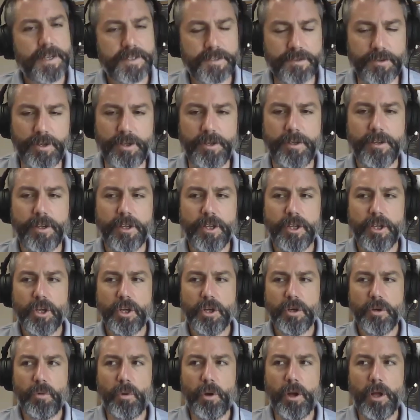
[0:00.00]
Excellent.
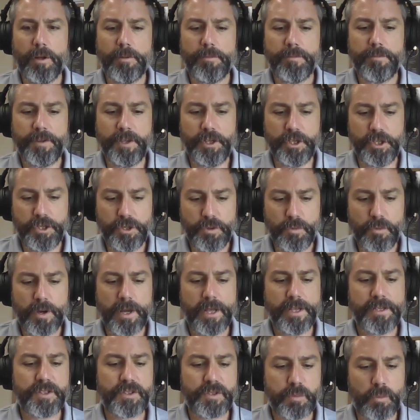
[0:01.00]
Well, the
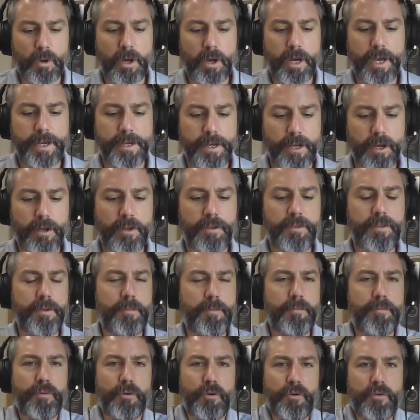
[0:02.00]
U.S. Swine Health
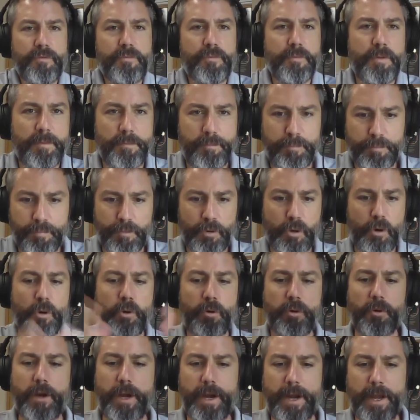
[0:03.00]
Improvement
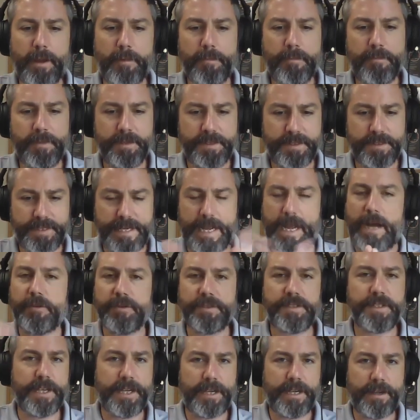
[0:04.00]
Program, it
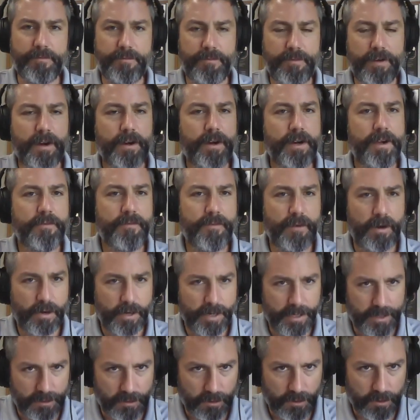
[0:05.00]
sounds like a very,
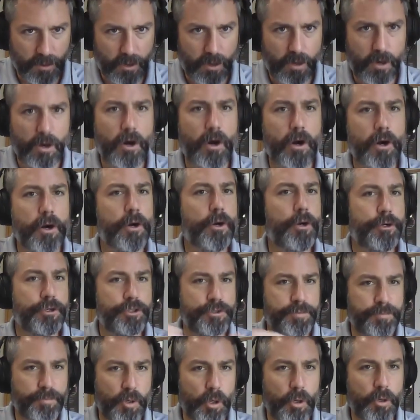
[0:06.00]
very
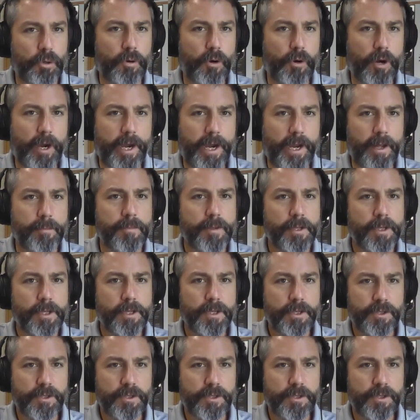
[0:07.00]
large program.